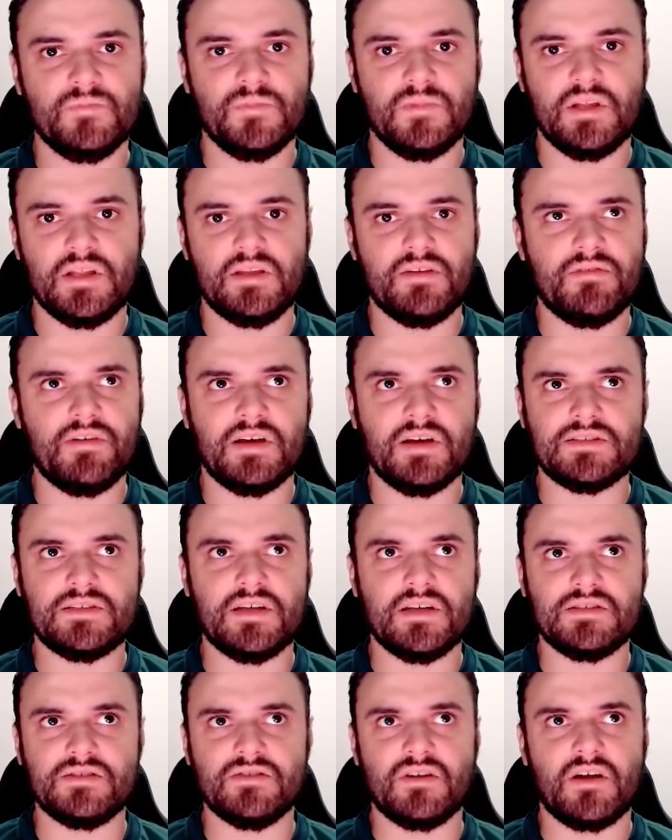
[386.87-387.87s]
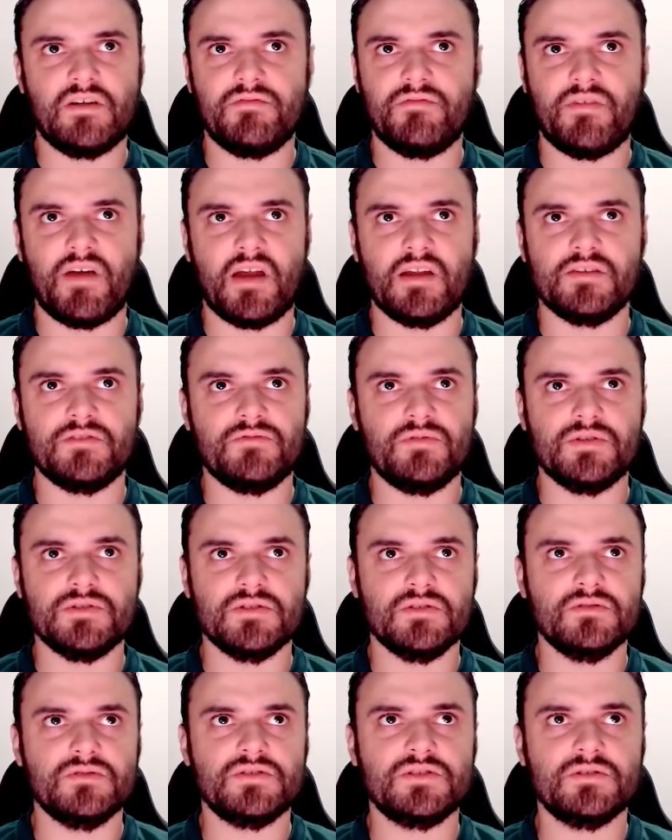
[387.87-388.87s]
device that's not a valid
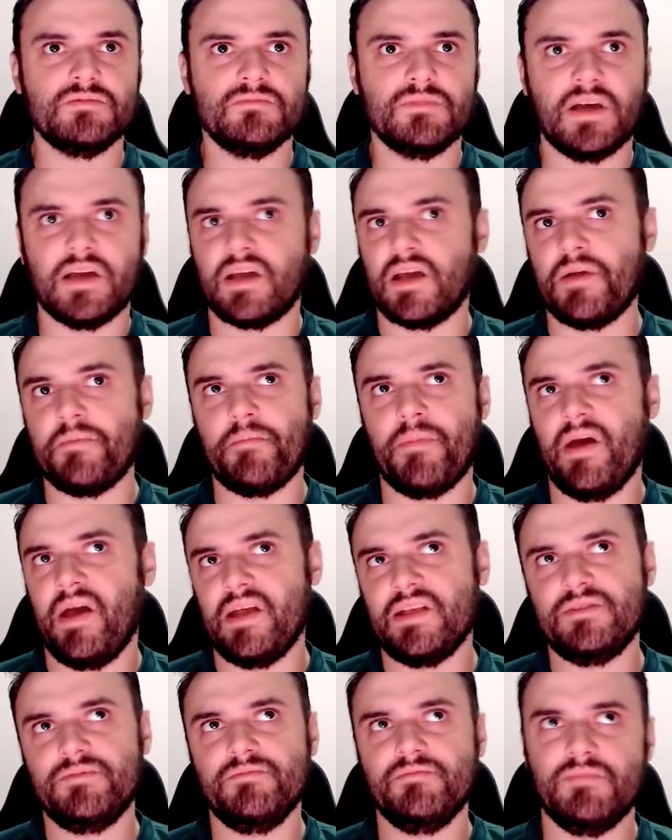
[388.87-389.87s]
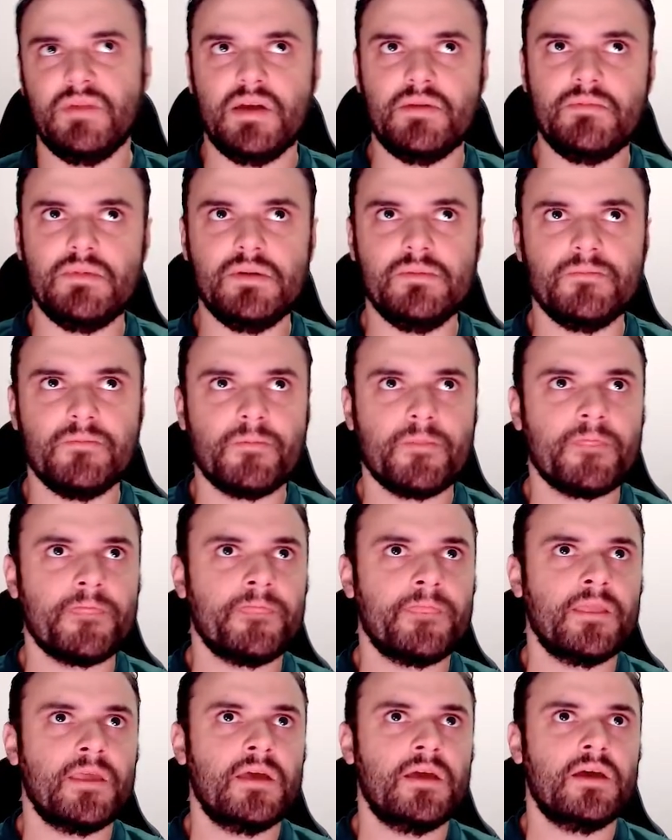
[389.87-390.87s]
resolution, like iPad maybe.
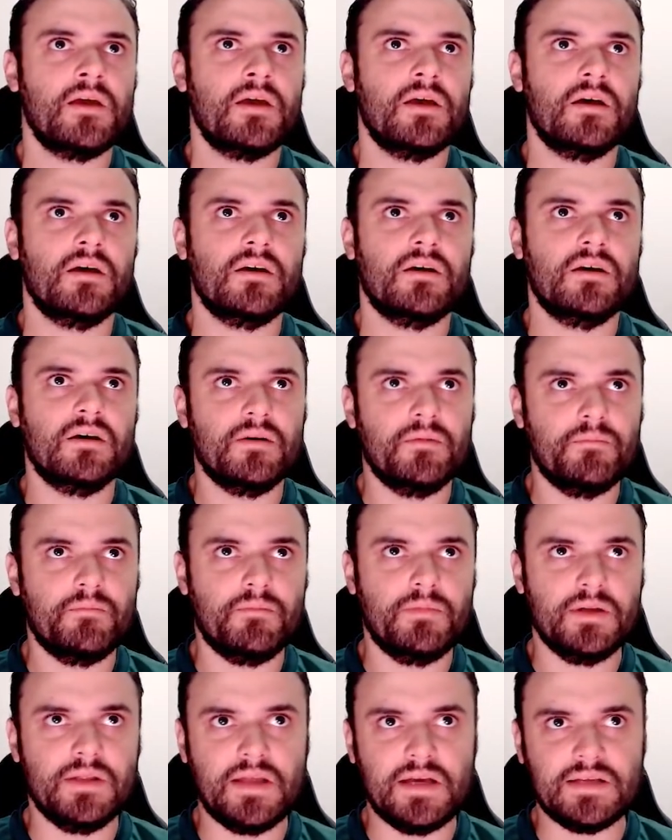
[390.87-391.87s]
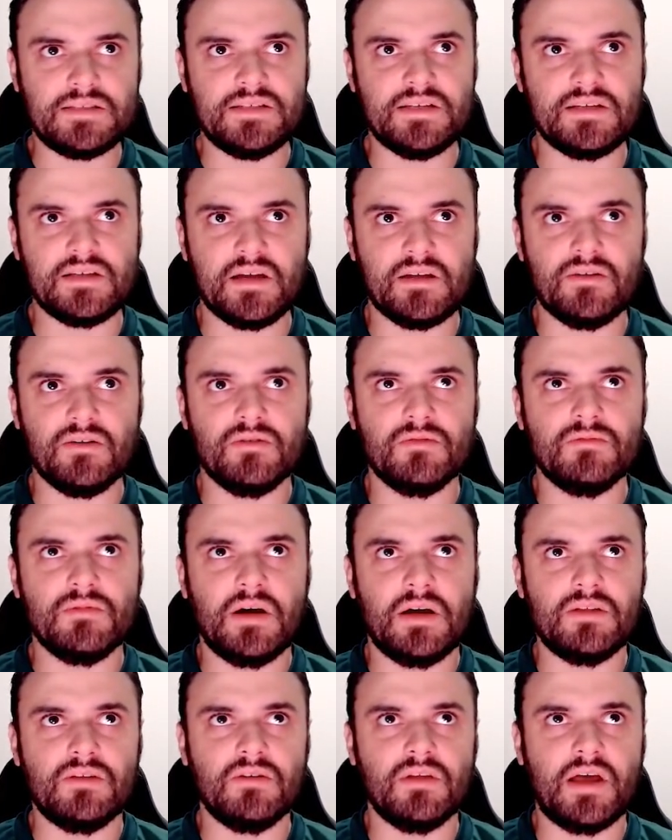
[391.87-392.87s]
But that's it. I
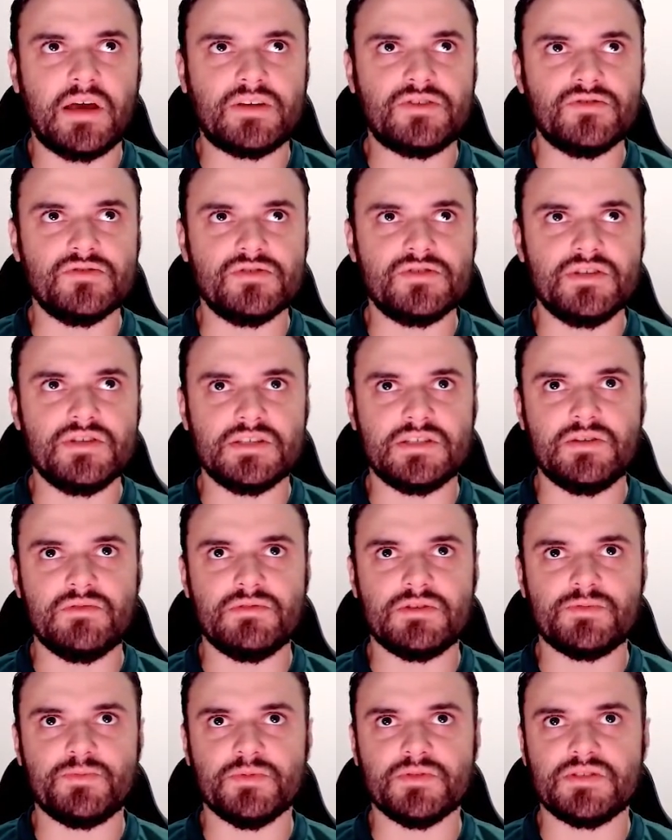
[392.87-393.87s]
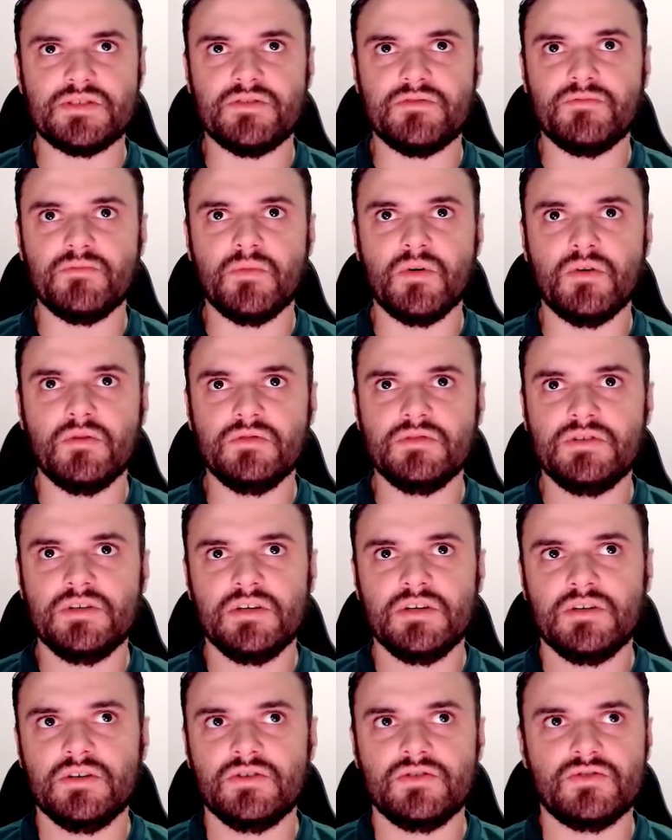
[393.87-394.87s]
don't like to use just the responsive mode
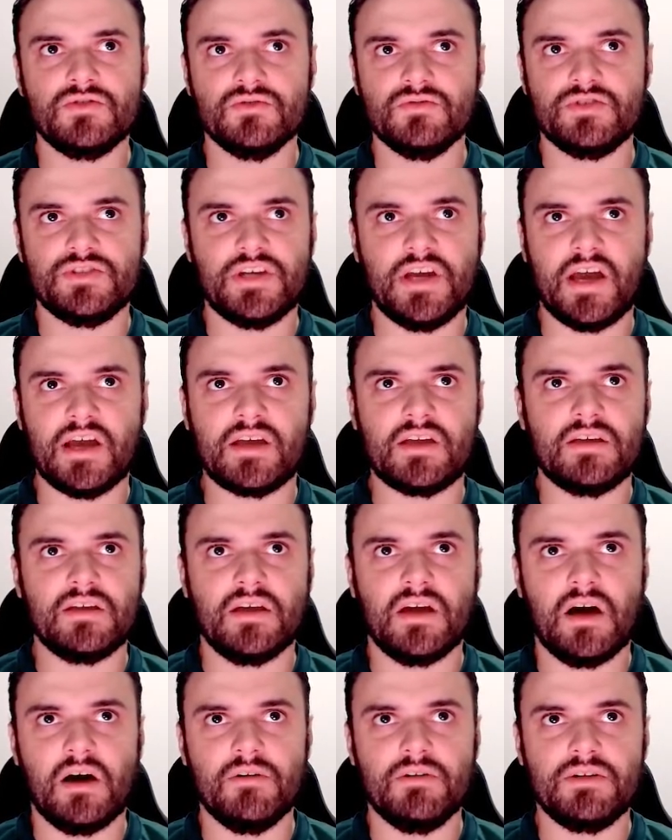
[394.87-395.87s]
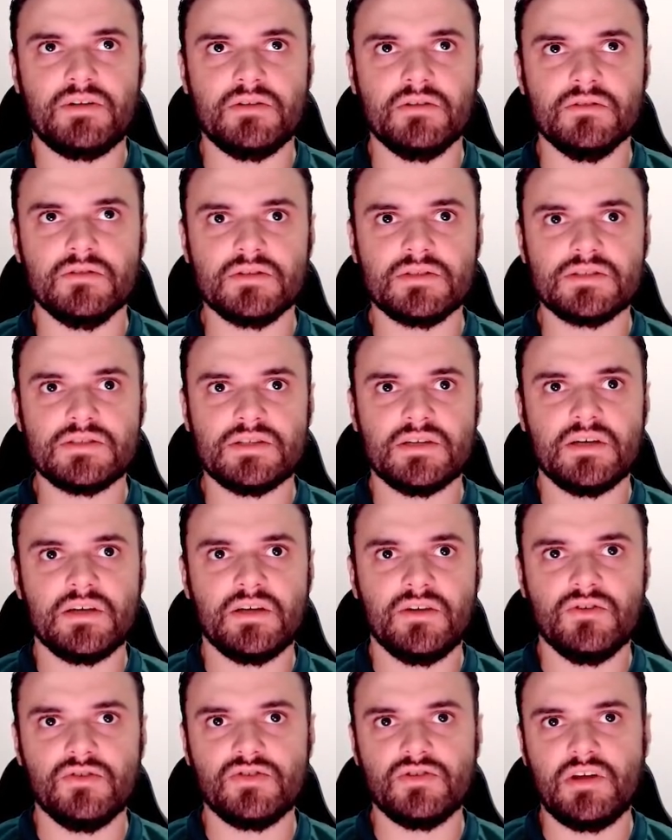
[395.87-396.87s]
to check how it looks.
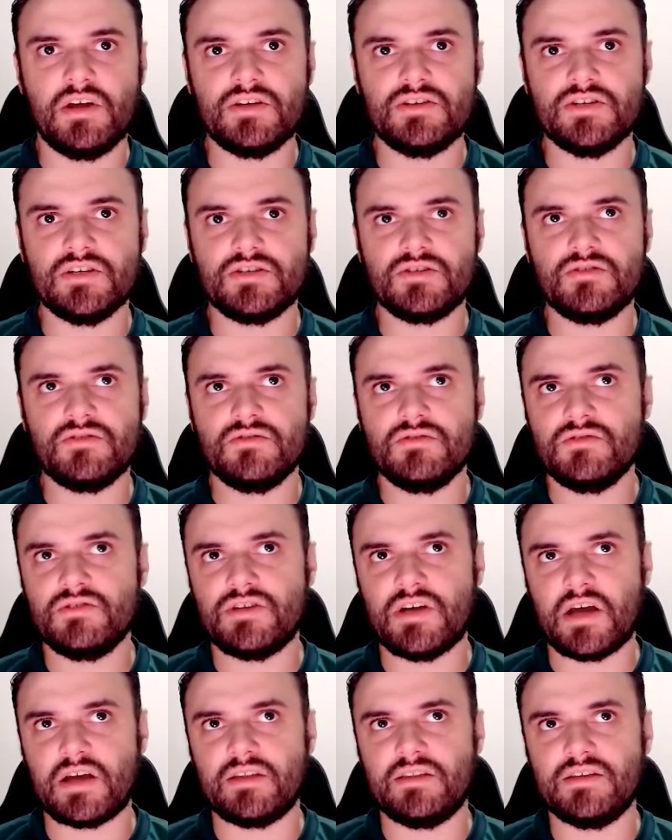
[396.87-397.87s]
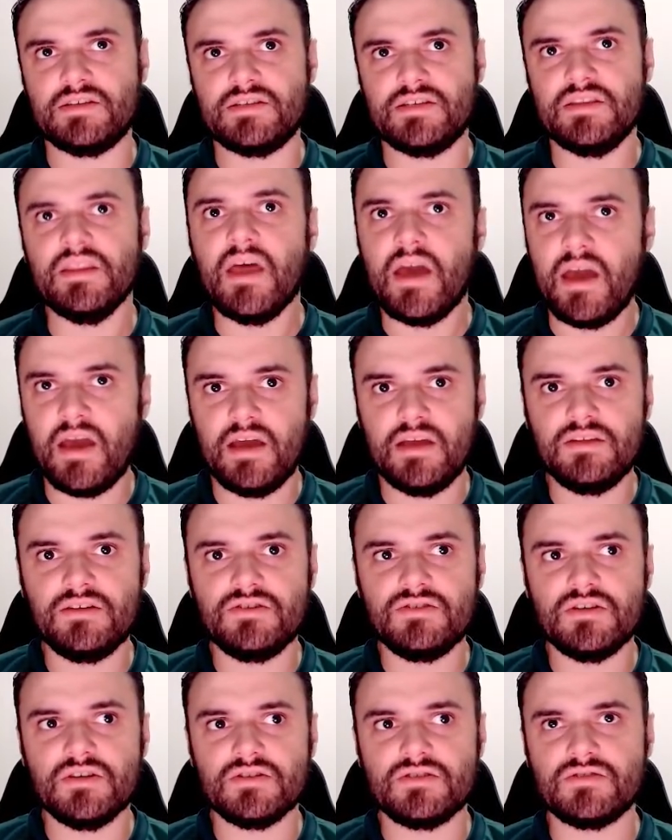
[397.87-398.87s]
Usually I just check this in the
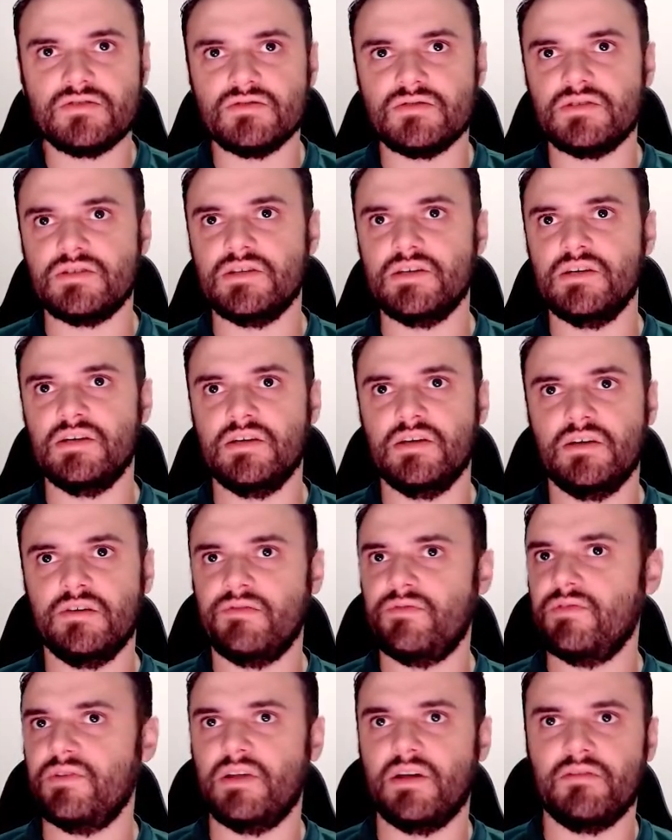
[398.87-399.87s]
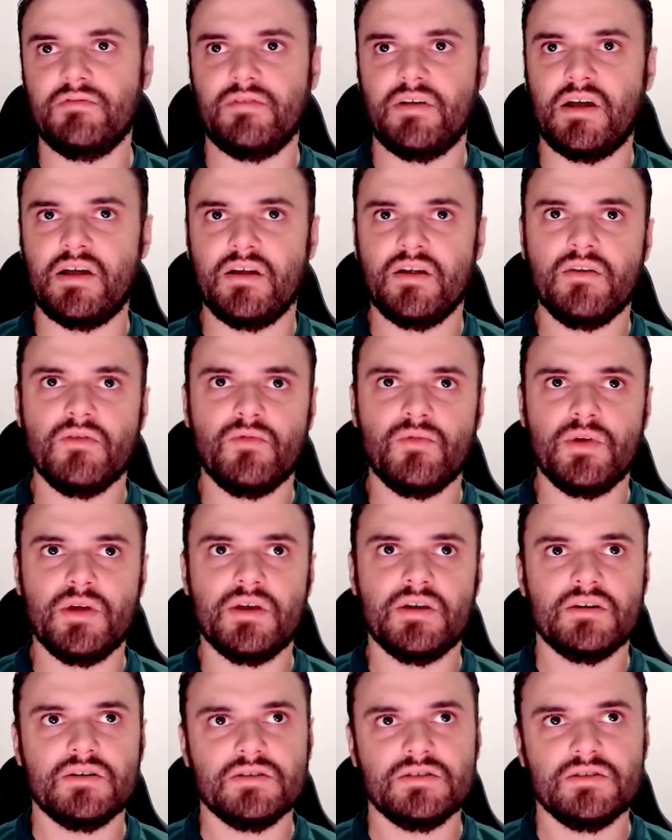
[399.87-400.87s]
end just to see if in a very
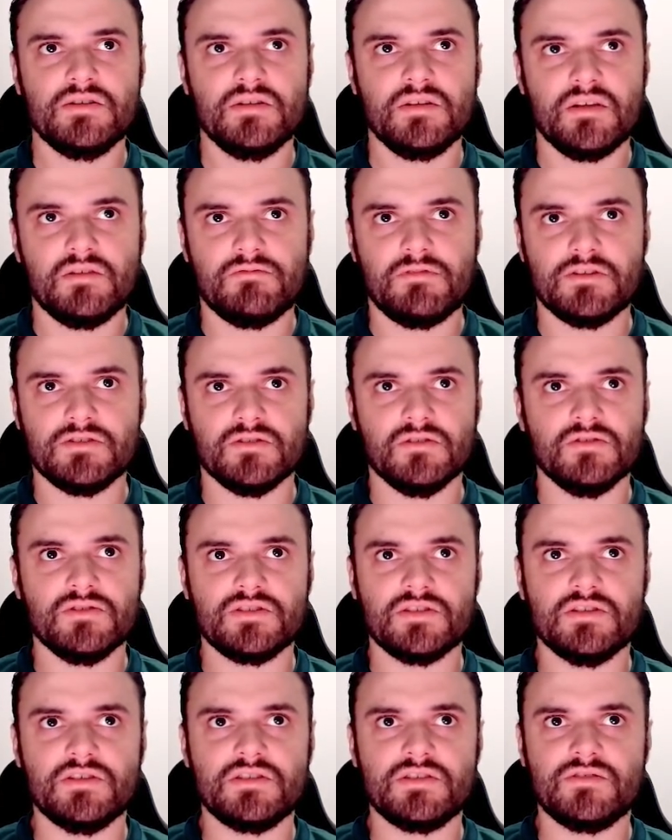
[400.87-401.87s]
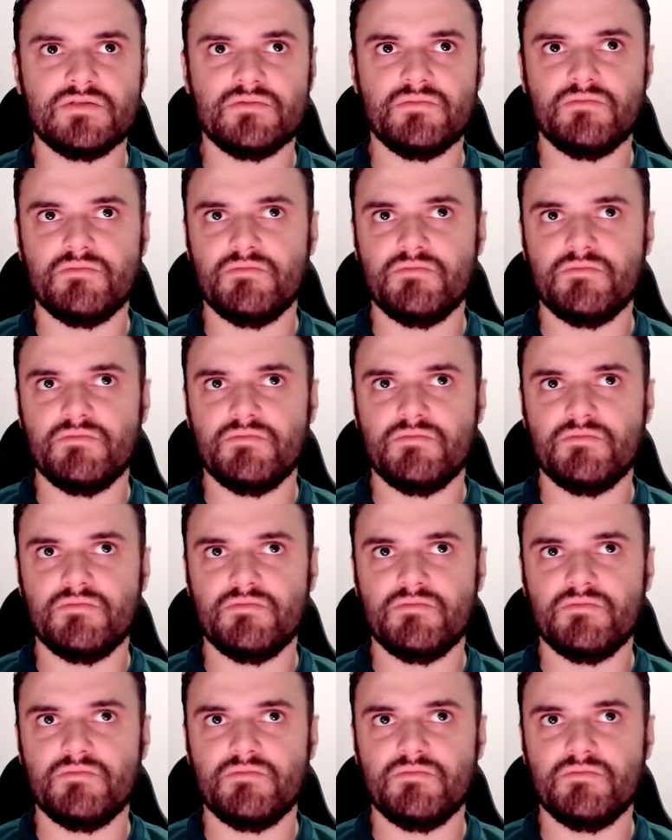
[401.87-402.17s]
weird resolution it's